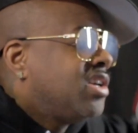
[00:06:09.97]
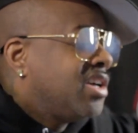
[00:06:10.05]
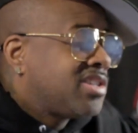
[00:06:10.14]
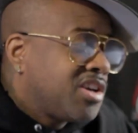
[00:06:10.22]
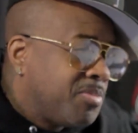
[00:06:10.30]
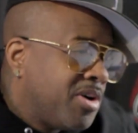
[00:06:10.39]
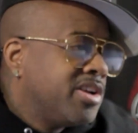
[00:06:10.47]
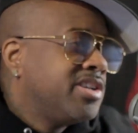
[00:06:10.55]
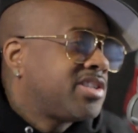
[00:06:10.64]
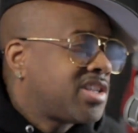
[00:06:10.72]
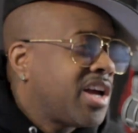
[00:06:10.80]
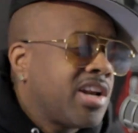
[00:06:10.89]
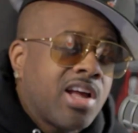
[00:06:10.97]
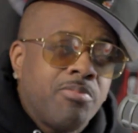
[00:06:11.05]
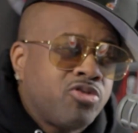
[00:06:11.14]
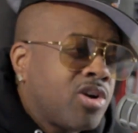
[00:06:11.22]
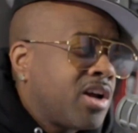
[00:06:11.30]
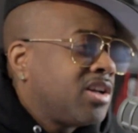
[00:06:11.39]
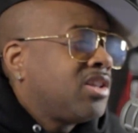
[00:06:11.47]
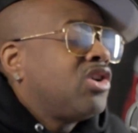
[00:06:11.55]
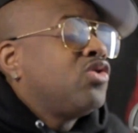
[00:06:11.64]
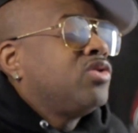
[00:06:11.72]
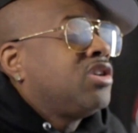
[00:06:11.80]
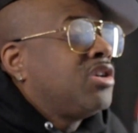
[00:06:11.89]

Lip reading: is him understanding I'm trying to load